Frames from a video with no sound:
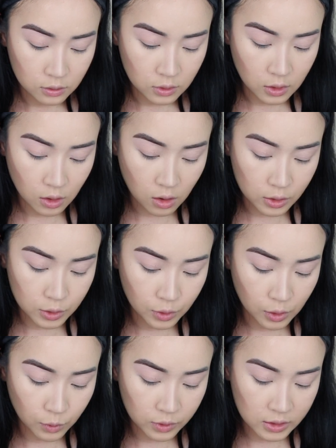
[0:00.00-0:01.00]
the
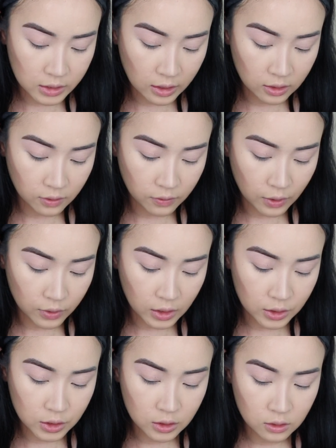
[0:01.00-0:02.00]
contour will set the
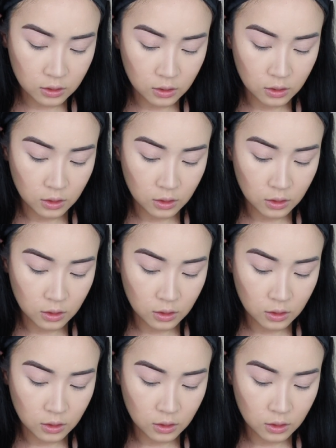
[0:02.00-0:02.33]
foundation,